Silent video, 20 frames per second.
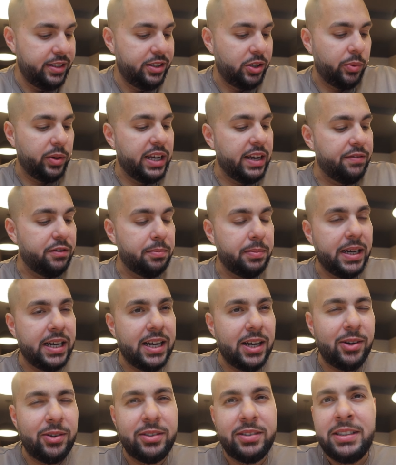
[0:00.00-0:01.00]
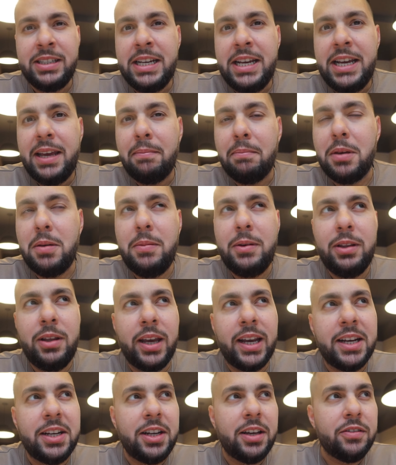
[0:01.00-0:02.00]
So we have about maybe
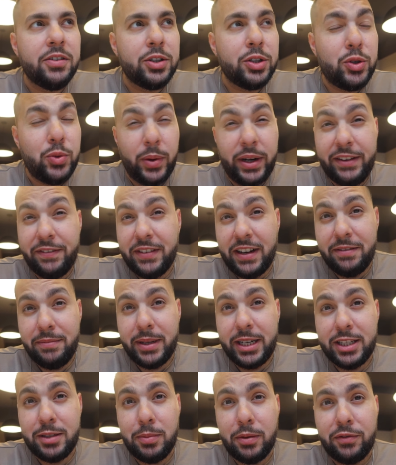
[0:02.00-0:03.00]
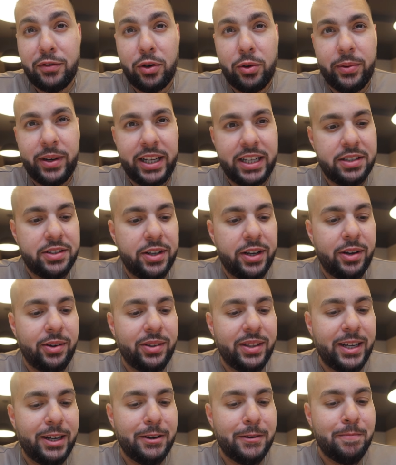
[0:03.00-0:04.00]
like another 25 minutes before we need to go
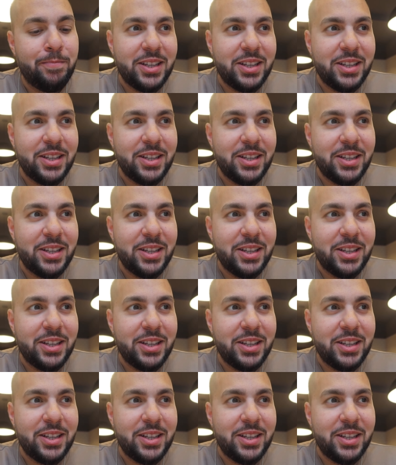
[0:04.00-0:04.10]
there.